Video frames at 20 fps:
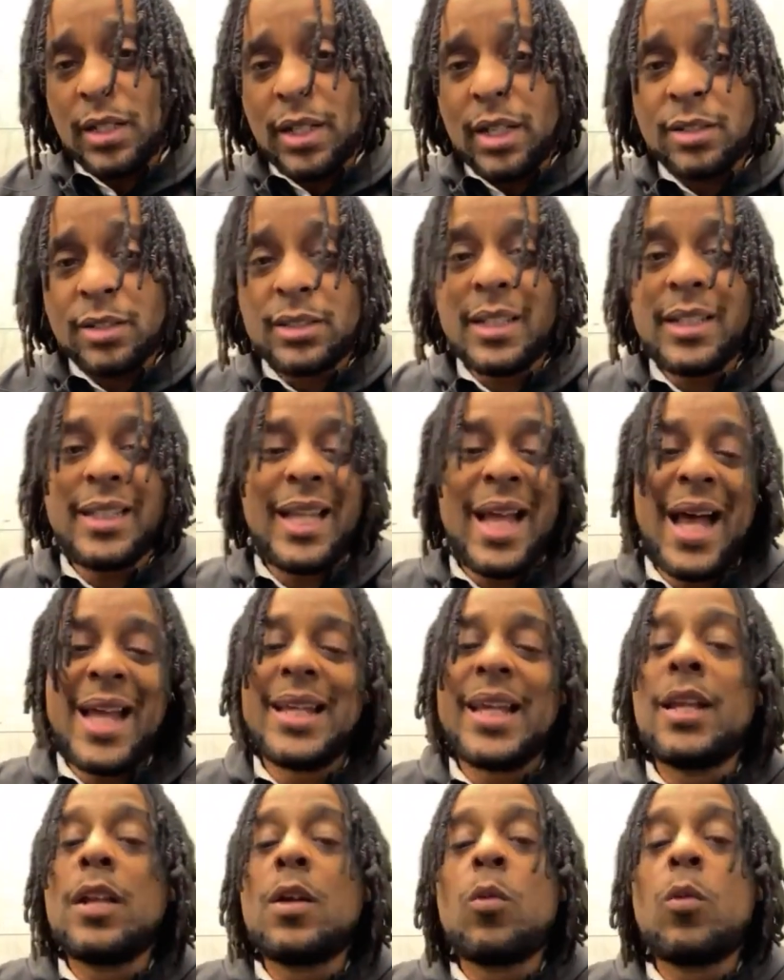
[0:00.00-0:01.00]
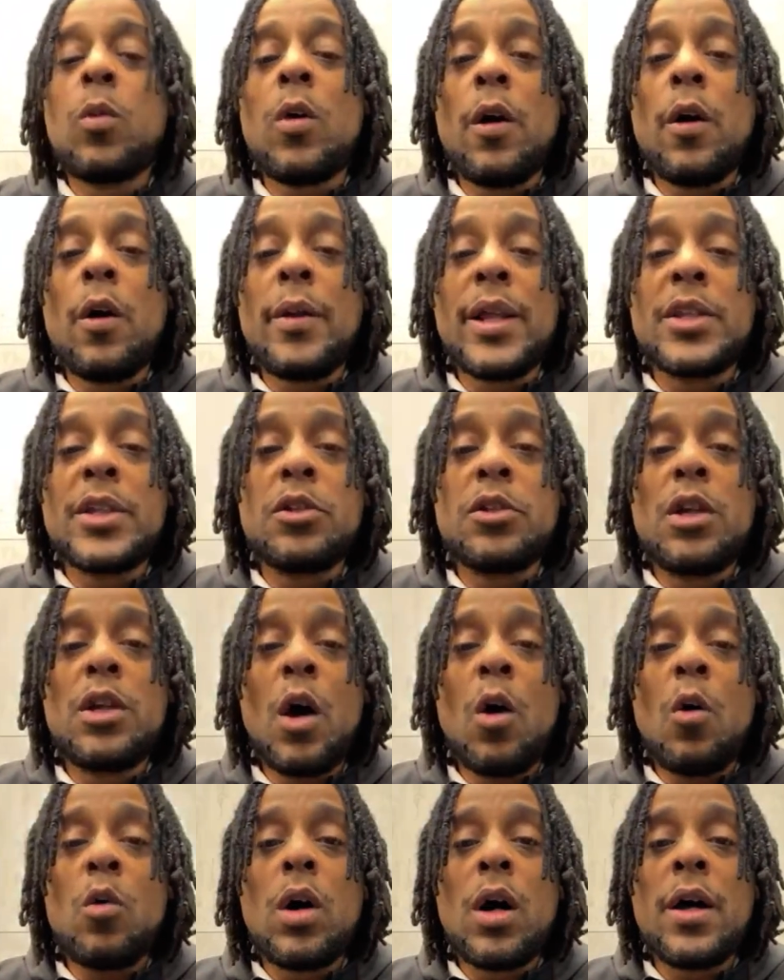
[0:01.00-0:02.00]
There's a lot in the world that you
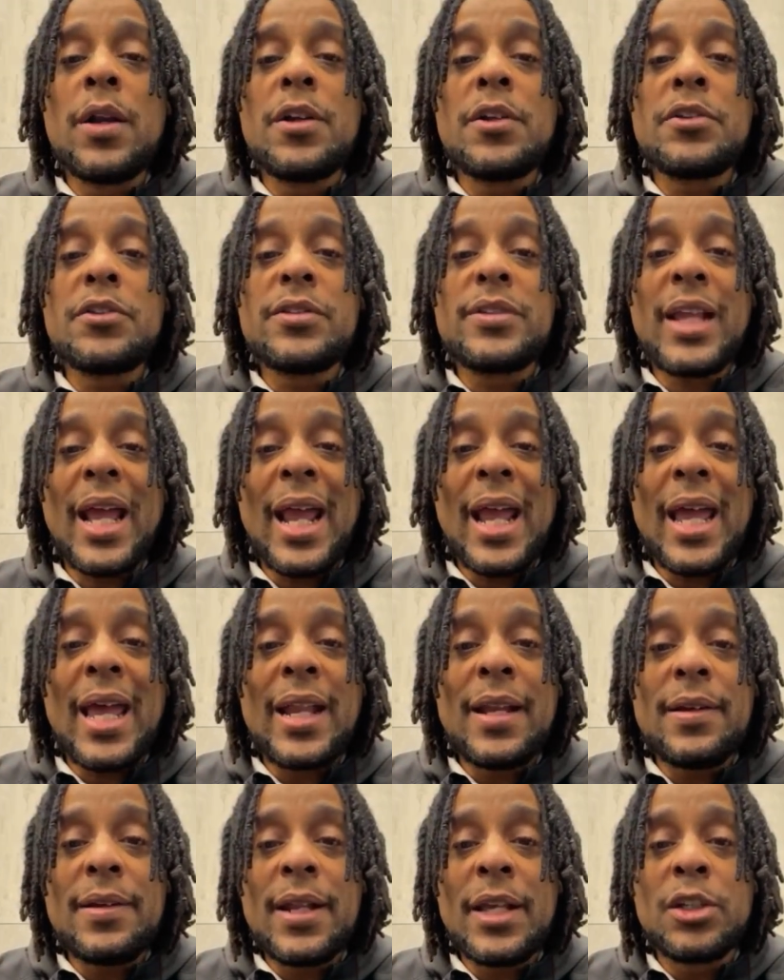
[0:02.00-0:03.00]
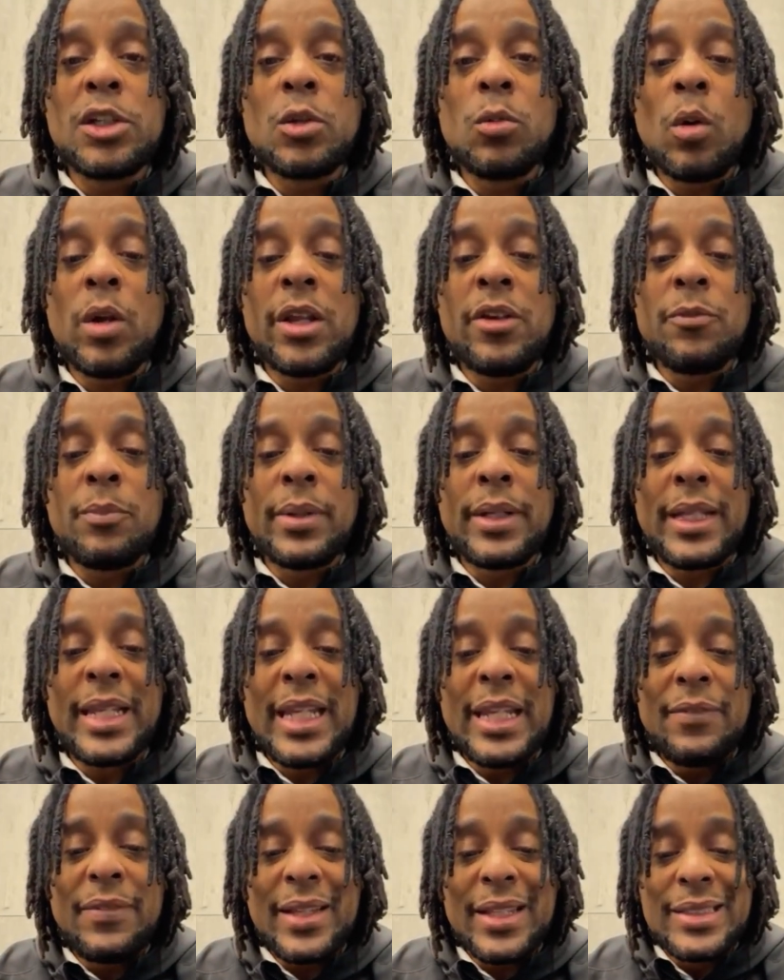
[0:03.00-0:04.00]
don't understand, that you won't even
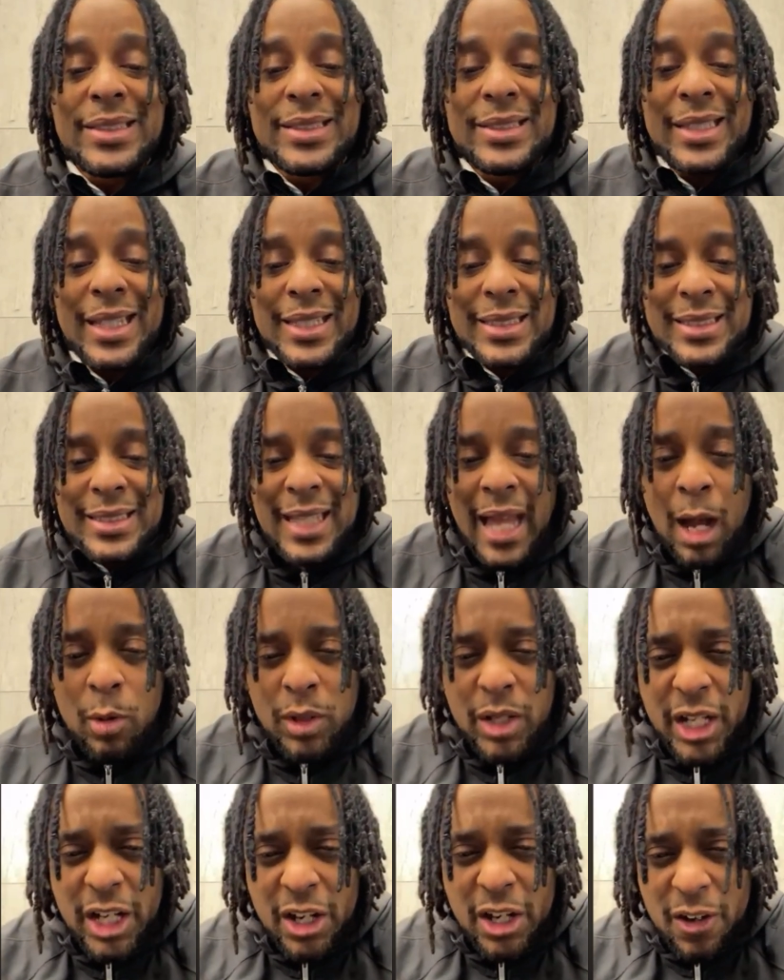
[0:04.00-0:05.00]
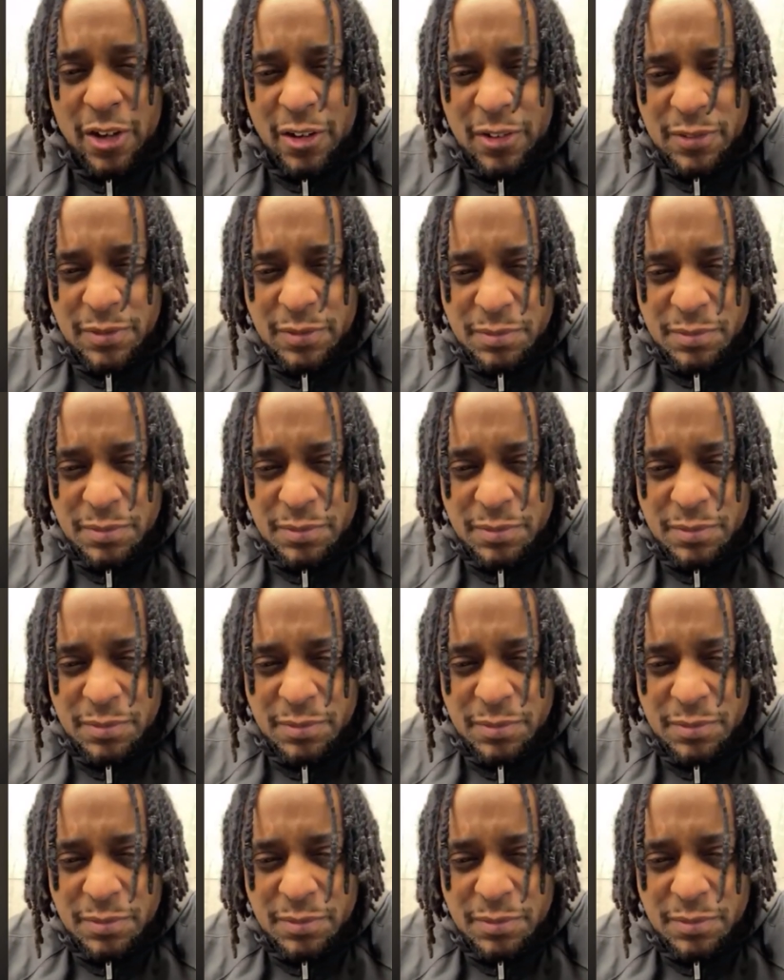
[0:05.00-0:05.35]
believe exists out here.